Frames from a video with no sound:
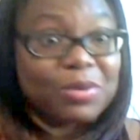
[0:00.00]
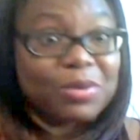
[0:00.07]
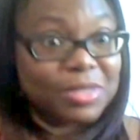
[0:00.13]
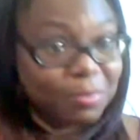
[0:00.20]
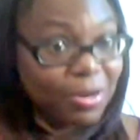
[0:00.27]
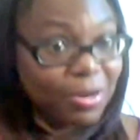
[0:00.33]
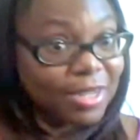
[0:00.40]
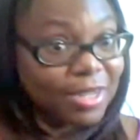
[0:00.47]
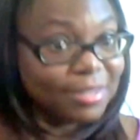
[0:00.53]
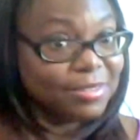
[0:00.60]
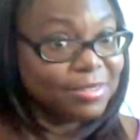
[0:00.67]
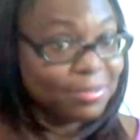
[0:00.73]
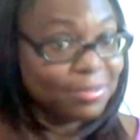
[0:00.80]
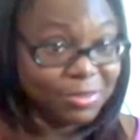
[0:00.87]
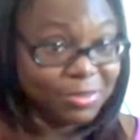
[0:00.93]
I was
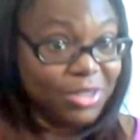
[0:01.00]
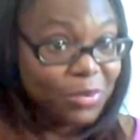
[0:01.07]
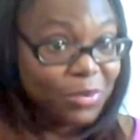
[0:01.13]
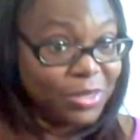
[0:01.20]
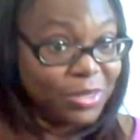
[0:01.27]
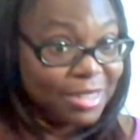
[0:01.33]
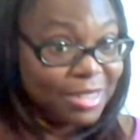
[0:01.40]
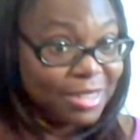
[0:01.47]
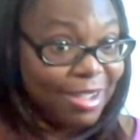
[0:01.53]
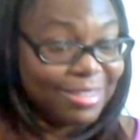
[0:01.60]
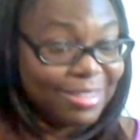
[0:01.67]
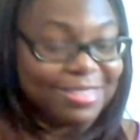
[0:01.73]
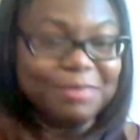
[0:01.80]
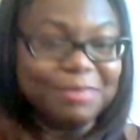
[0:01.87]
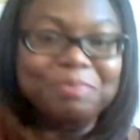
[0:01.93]
pregnant, which I was
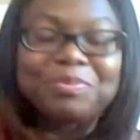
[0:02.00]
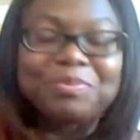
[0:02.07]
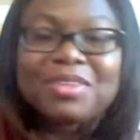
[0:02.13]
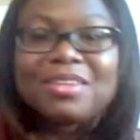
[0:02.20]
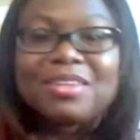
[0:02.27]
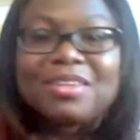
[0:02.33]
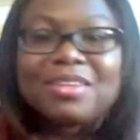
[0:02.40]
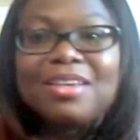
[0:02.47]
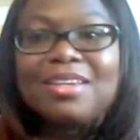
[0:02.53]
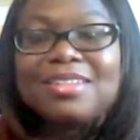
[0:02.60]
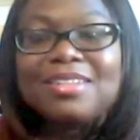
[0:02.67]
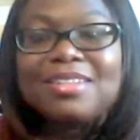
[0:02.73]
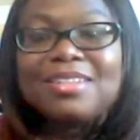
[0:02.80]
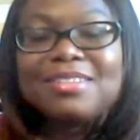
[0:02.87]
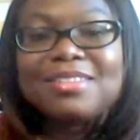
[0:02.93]
not.
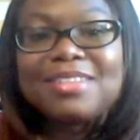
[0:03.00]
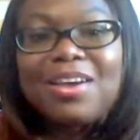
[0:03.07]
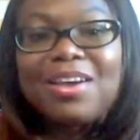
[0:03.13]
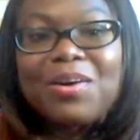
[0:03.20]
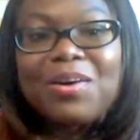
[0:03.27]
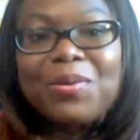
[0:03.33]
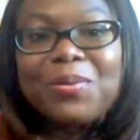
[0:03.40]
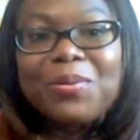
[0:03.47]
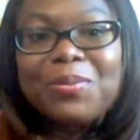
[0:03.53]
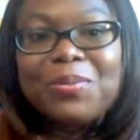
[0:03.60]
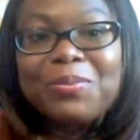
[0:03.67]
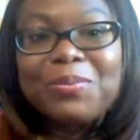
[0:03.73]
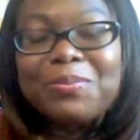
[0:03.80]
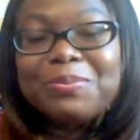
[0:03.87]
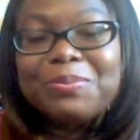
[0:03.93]

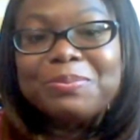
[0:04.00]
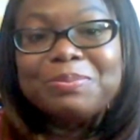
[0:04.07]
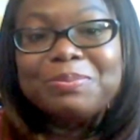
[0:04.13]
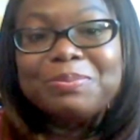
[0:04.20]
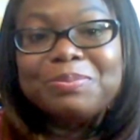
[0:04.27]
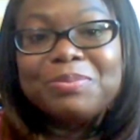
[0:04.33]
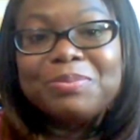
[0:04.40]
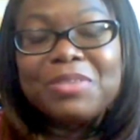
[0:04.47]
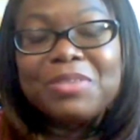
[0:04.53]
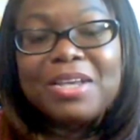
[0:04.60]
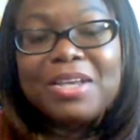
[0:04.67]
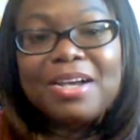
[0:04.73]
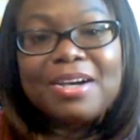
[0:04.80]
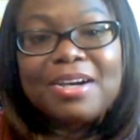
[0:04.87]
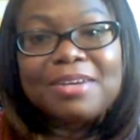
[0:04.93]
So
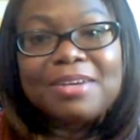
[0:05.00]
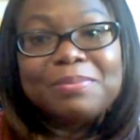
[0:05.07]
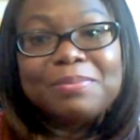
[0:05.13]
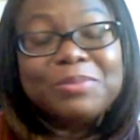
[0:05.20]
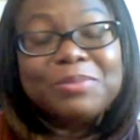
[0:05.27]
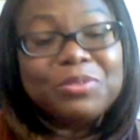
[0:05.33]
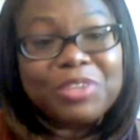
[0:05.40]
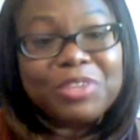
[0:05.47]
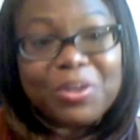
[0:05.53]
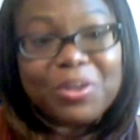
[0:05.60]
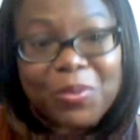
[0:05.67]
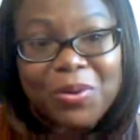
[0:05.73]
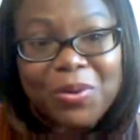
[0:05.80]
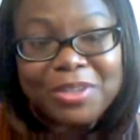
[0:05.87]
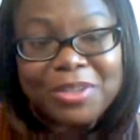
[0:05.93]

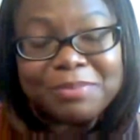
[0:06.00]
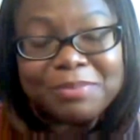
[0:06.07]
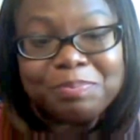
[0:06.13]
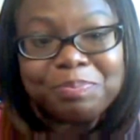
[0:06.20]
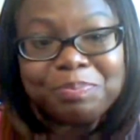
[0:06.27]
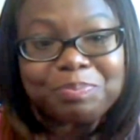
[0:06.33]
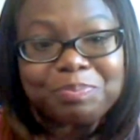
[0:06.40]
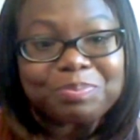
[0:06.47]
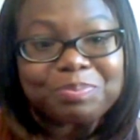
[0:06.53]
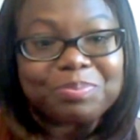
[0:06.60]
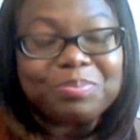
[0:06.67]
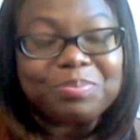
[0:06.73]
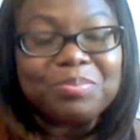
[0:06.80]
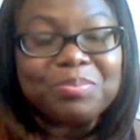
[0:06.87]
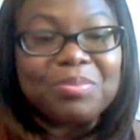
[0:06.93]
moving on,
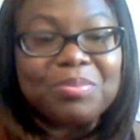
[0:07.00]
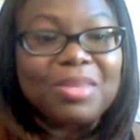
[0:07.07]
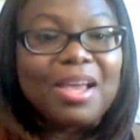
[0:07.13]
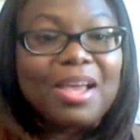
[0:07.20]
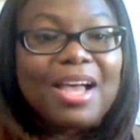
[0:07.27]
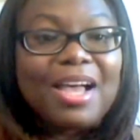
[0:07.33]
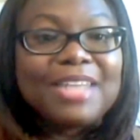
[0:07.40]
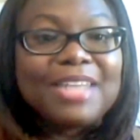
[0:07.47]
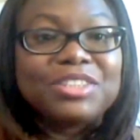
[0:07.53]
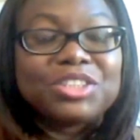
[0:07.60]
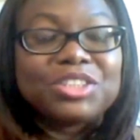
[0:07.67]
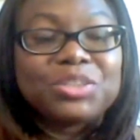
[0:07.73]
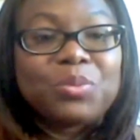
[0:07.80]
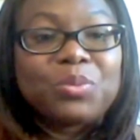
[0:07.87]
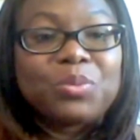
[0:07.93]
I
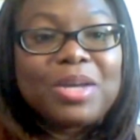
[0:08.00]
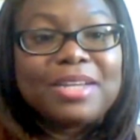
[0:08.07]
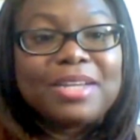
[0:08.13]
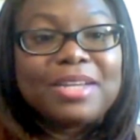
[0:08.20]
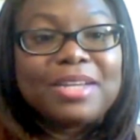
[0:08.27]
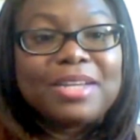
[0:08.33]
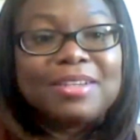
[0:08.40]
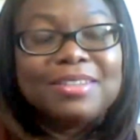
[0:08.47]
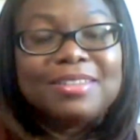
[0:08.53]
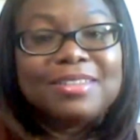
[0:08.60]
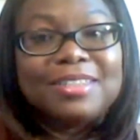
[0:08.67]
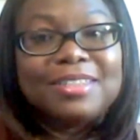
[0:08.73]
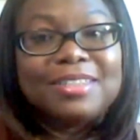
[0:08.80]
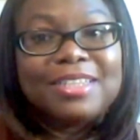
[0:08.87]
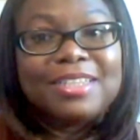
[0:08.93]
just want to
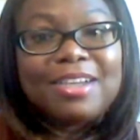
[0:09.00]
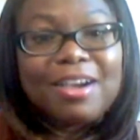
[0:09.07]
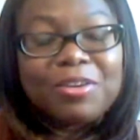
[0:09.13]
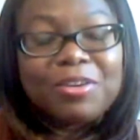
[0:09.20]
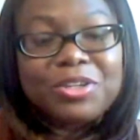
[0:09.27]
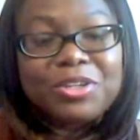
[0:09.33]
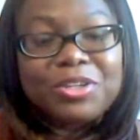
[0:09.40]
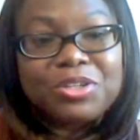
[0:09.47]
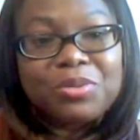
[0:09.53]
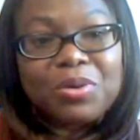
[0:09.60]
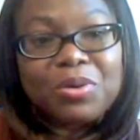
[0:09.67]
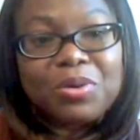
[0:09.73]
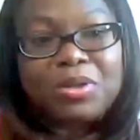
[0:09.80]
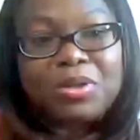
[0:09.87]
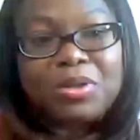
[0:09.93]
encourage
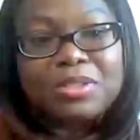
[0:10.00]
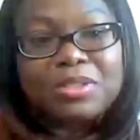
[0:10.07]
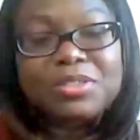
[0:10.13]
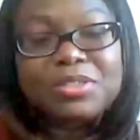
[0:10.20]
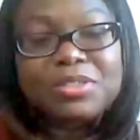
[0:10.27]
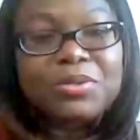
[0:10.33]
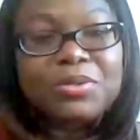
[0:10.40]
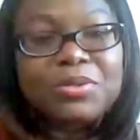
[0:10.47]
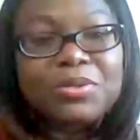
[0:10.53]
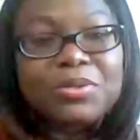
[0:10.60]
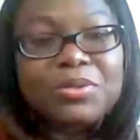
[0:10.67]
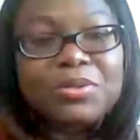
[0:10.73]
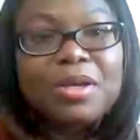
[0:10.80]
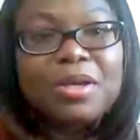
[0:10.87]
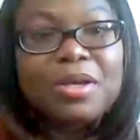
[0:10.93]
you all to